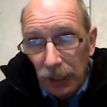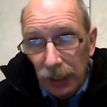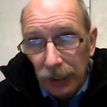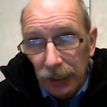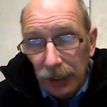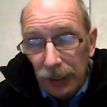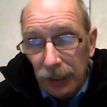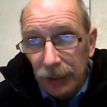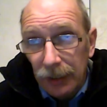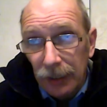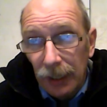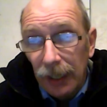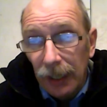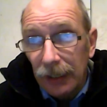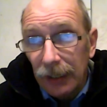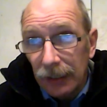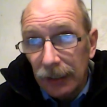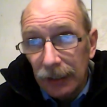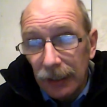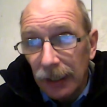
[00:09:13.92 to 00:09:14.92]

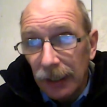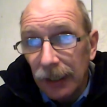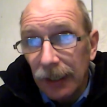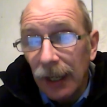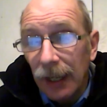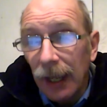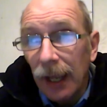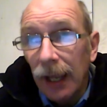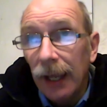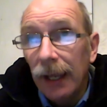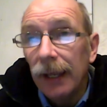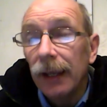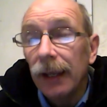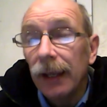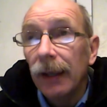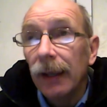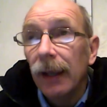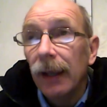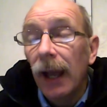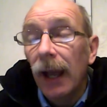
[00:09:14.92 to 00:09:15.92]
containing DNA
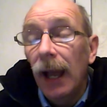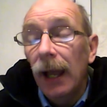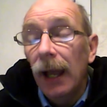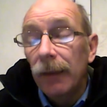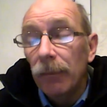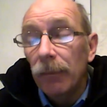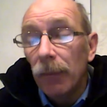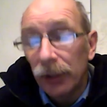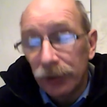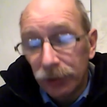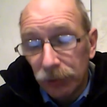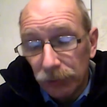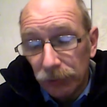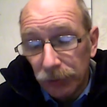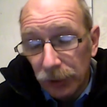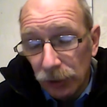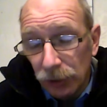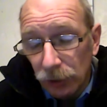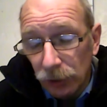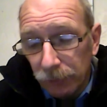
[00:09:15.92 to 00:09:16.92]
and muscle
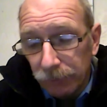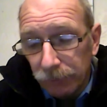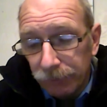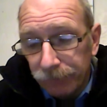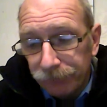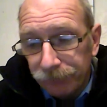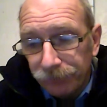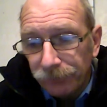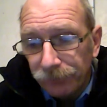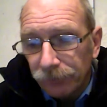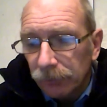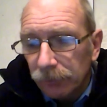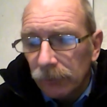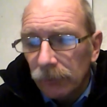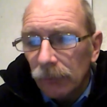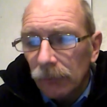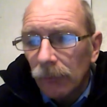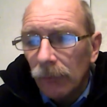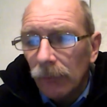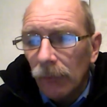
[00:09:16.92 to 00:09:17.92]
tissue.
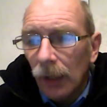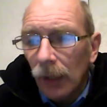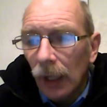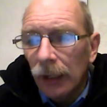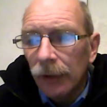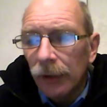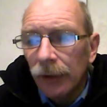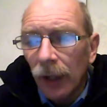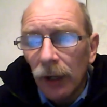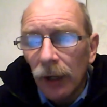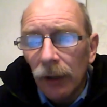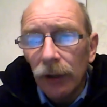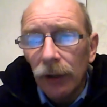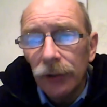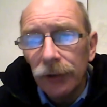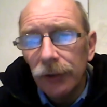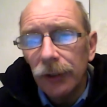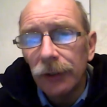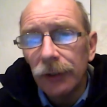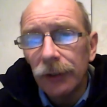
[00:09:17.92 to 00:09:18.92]
None of those
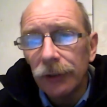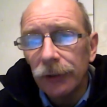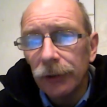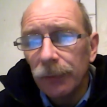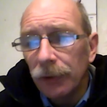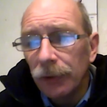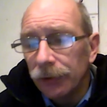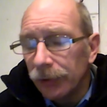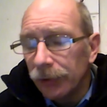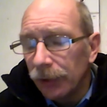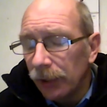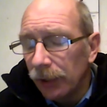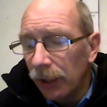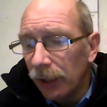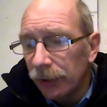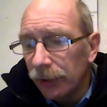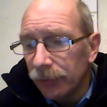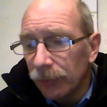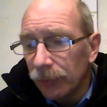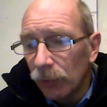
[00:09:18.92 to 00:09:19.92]
things are supposed to
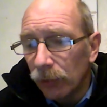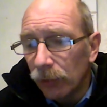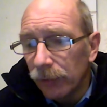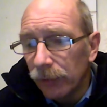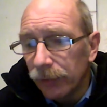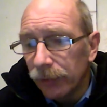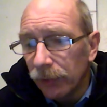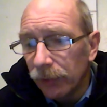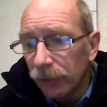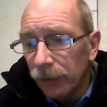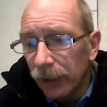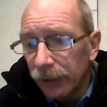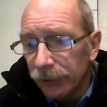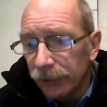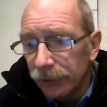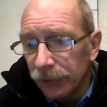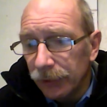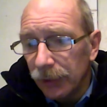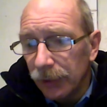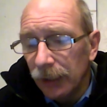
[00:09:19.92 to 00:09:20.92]
last more than a few
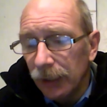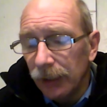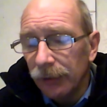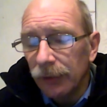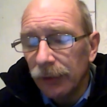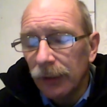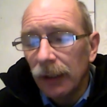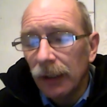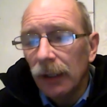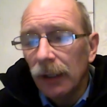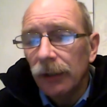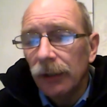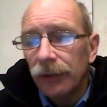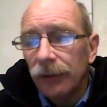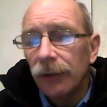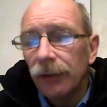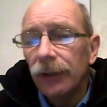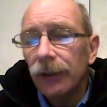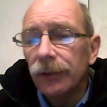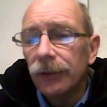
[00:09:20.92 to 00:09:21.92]
thousand years. So
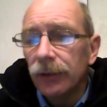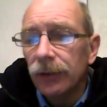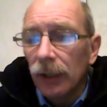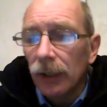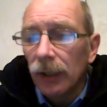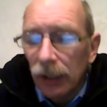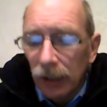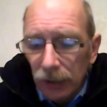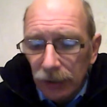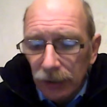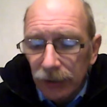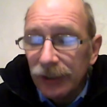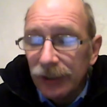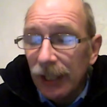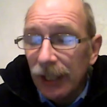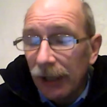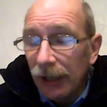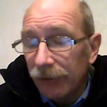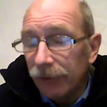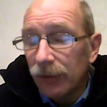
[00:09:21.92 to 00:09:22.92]
this
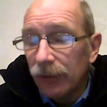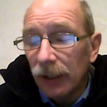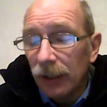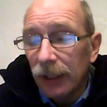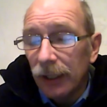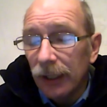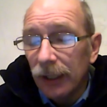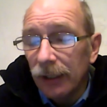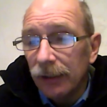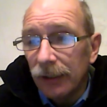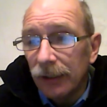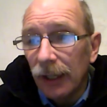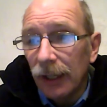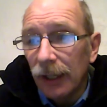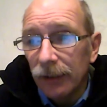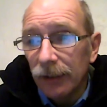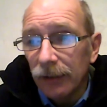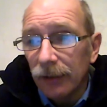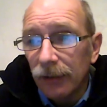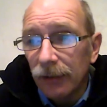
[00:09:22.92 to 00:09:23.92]
definitely
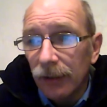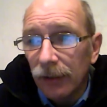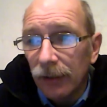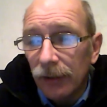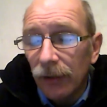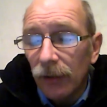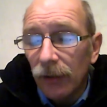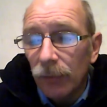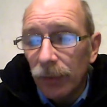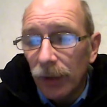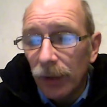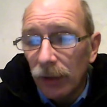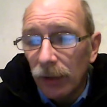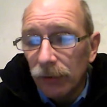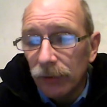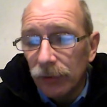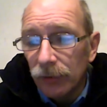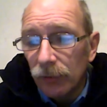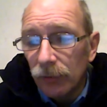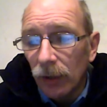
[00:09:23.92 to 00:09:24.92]
indicated that the
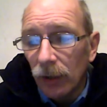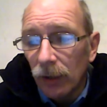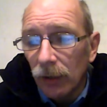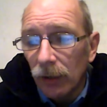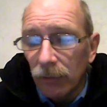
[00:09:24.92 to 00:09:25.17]
bones were